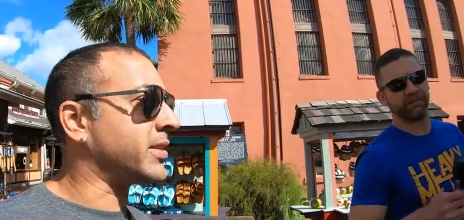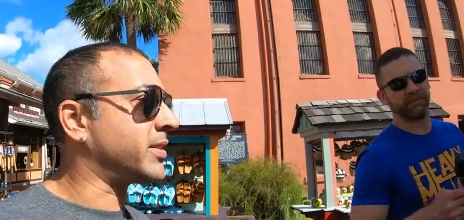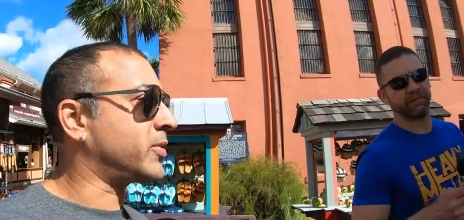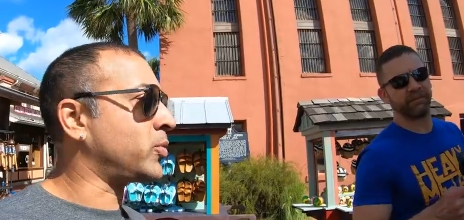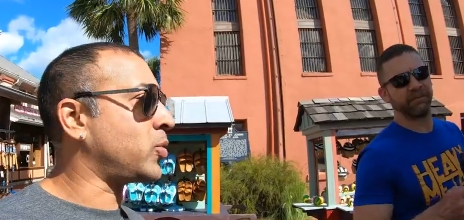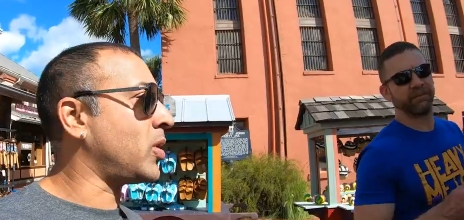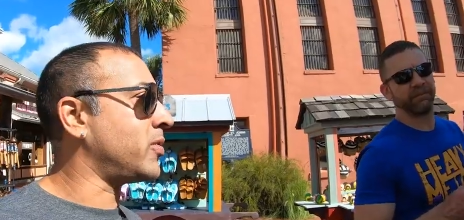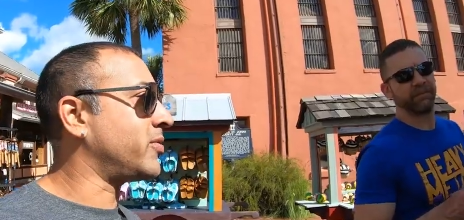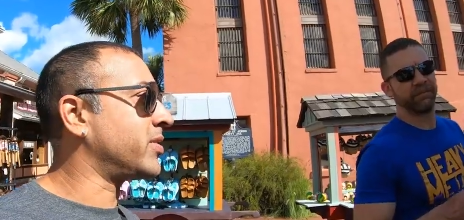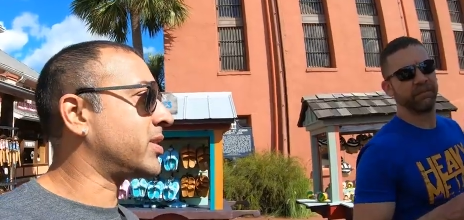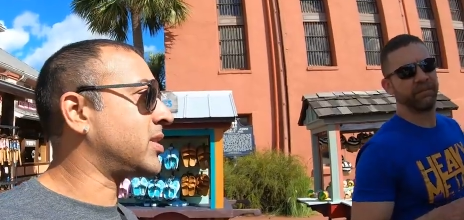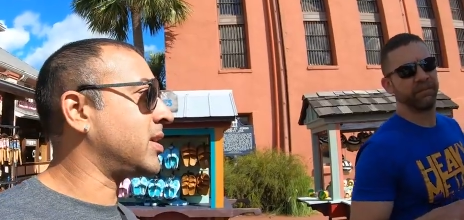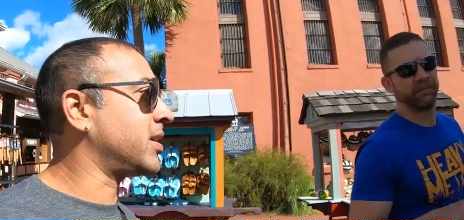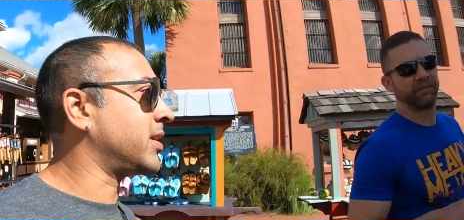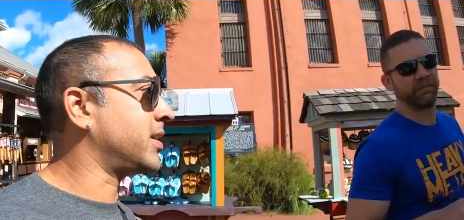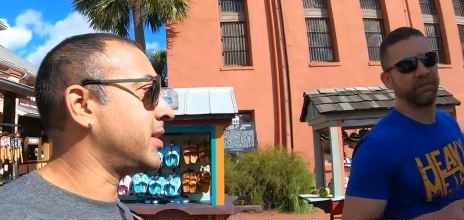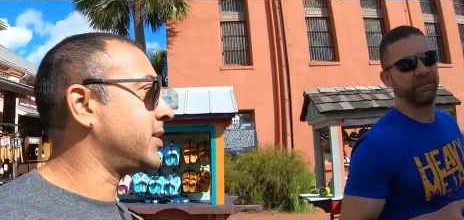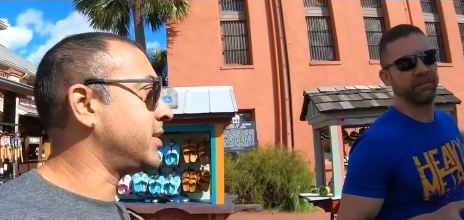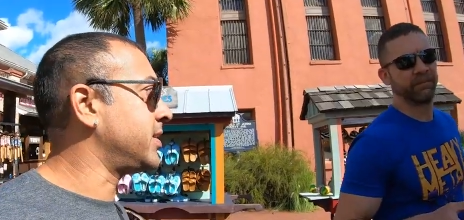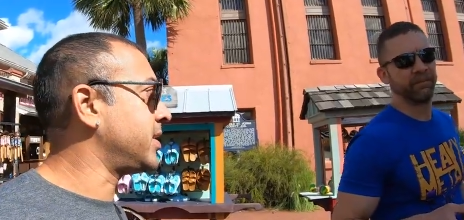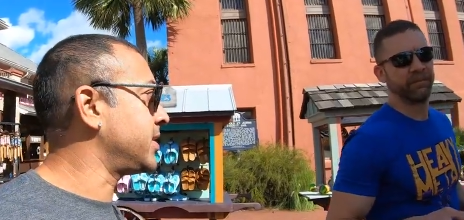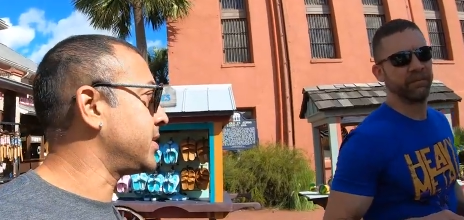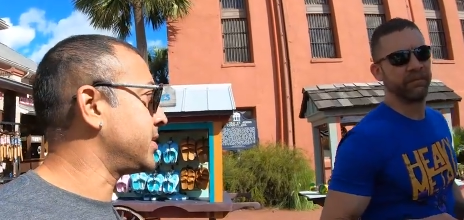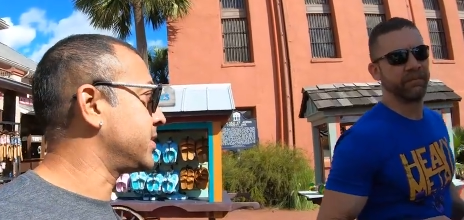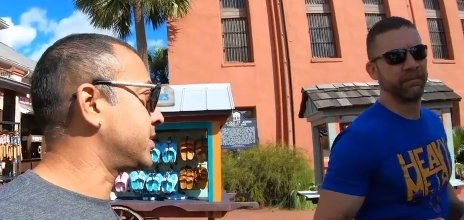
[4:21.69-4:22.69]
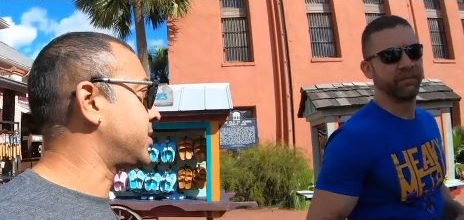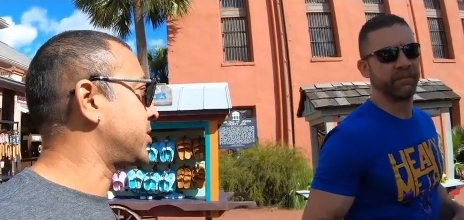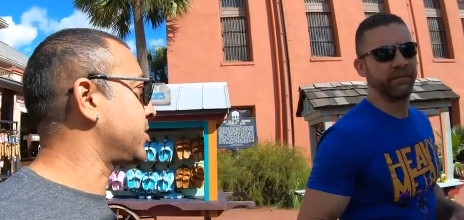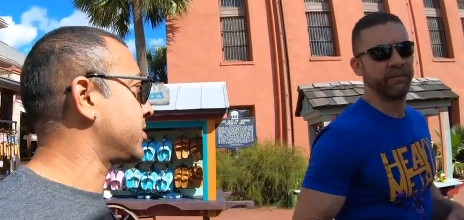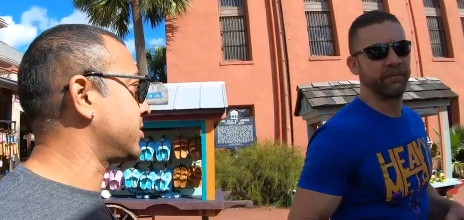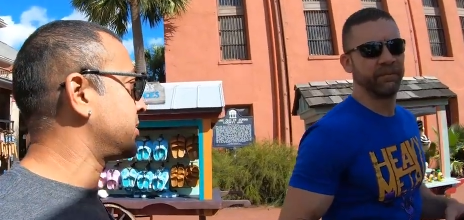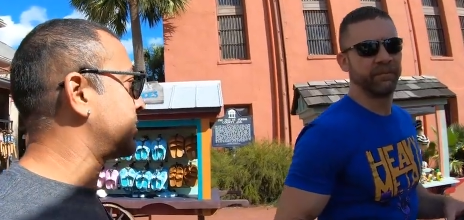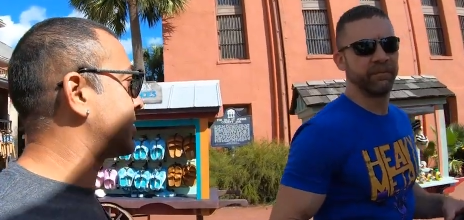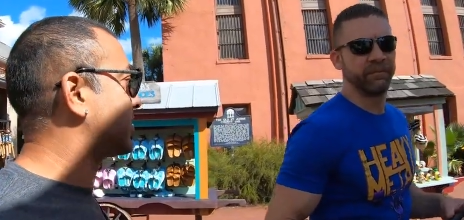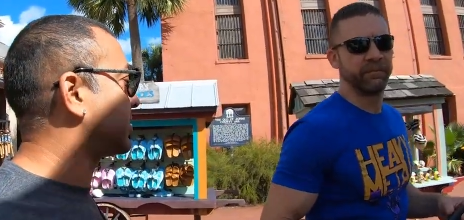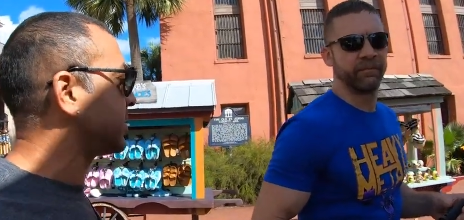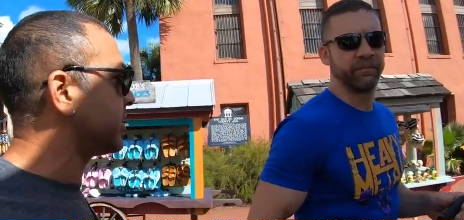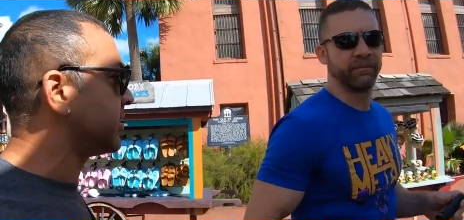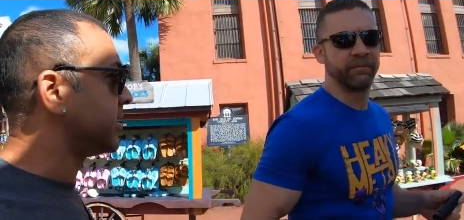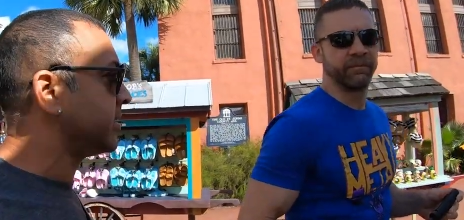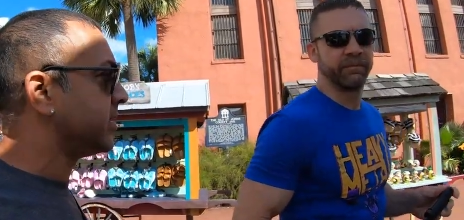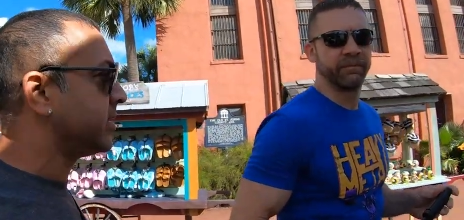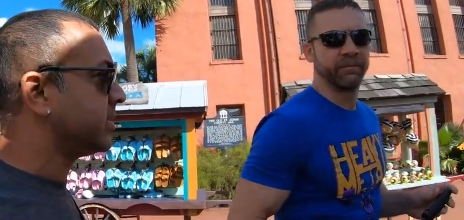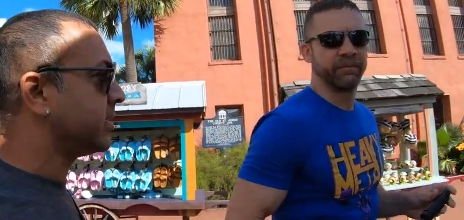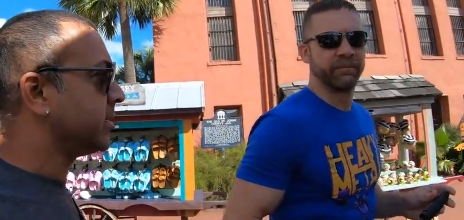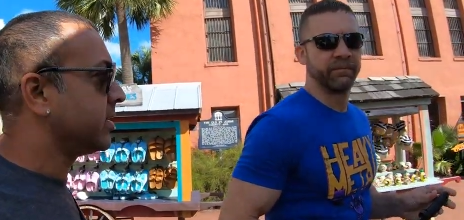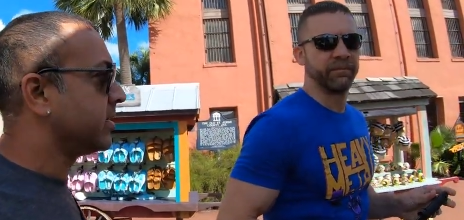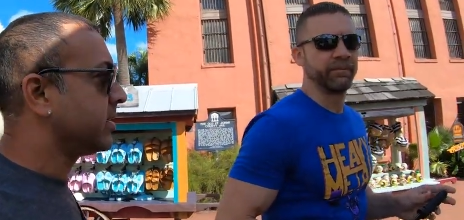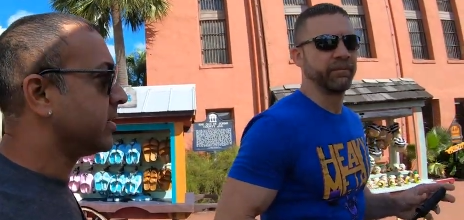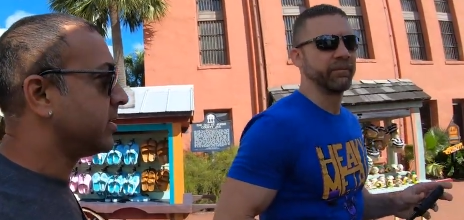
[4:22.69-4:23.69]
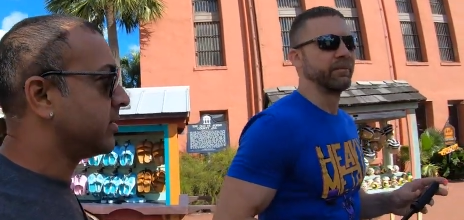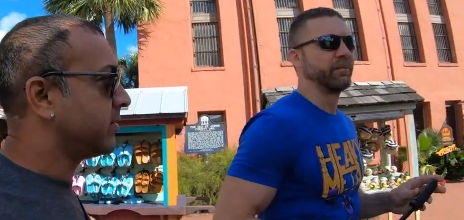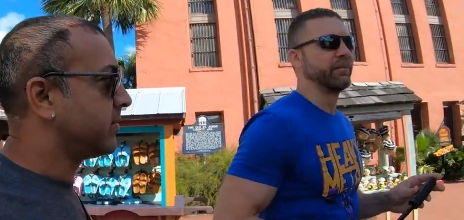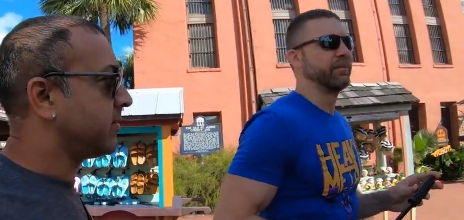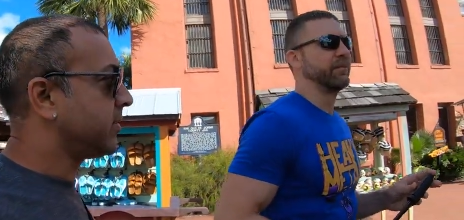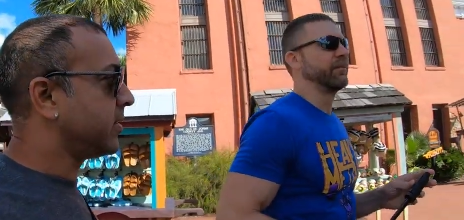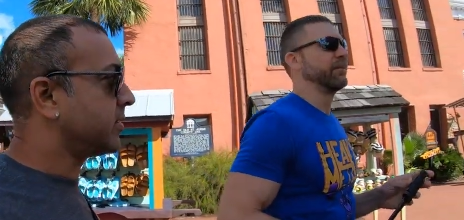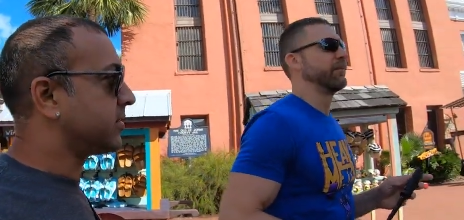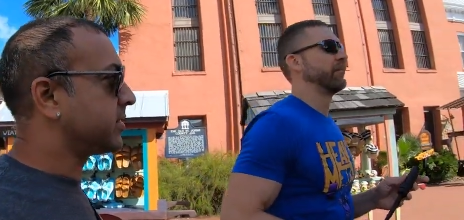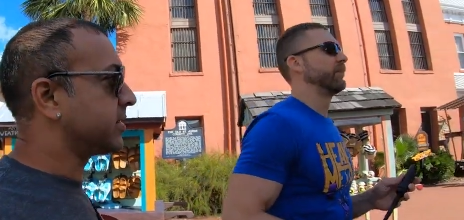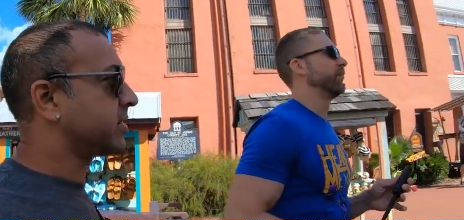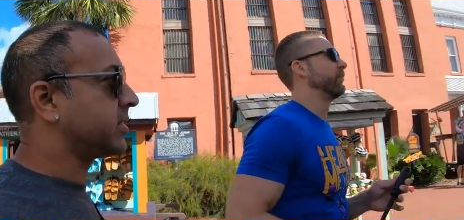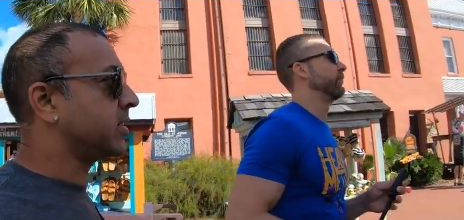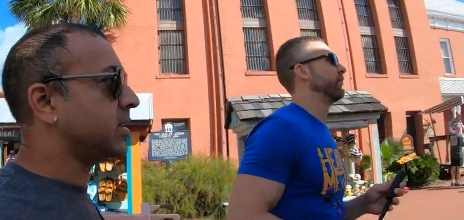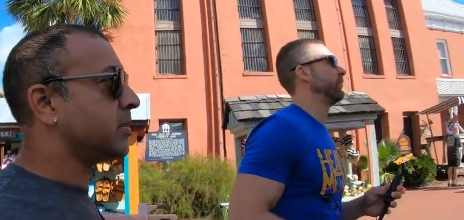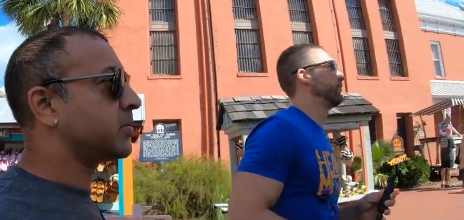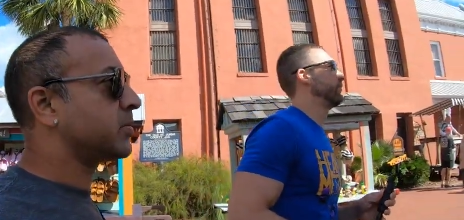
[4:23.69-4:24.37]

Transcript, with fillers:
Speaker 1: sorry, they were not allowed to take video in the house,